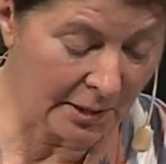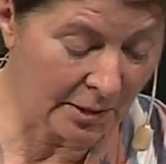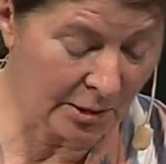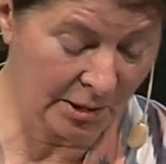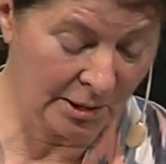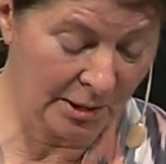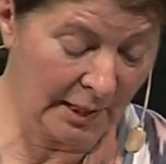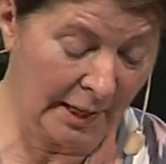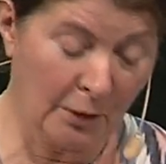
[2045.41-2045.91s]

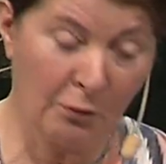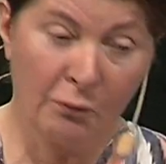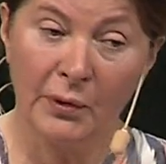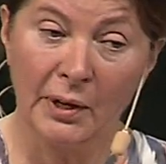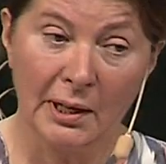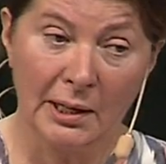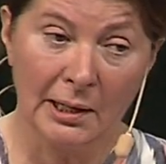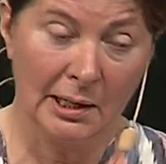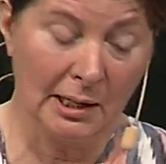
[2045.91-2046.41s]
said,
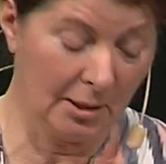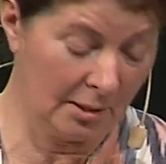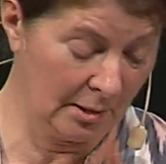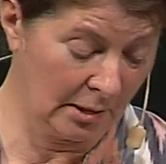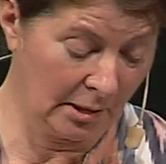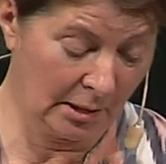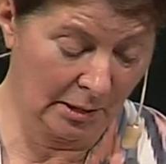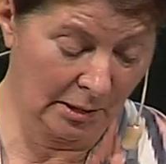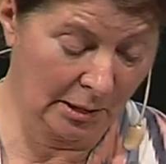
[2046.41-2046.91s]
Viola,
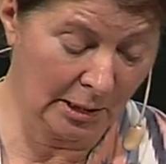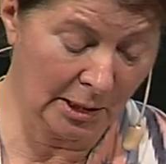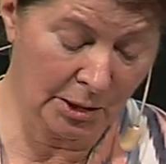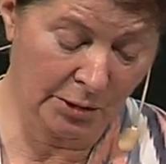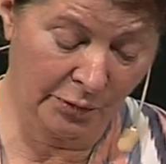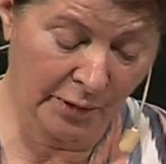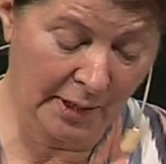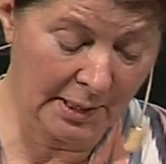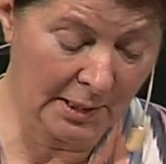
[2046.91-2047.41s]
a close
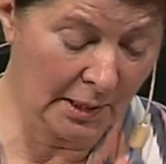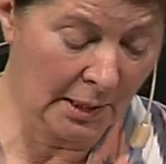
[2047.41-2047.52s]
friend,